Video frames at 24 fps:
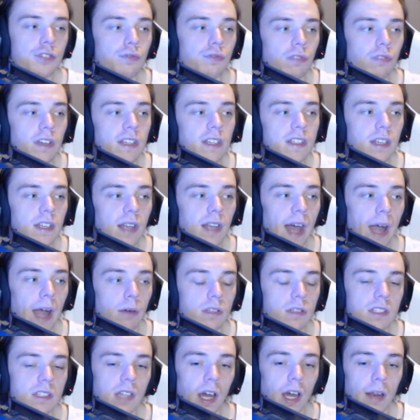reason
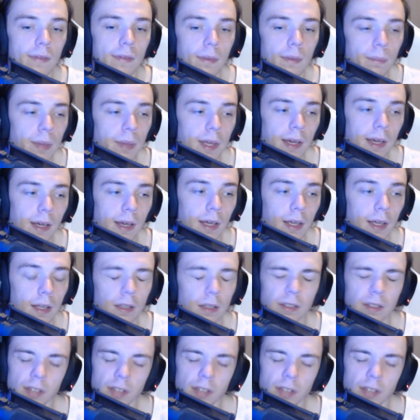outside of them being a heel.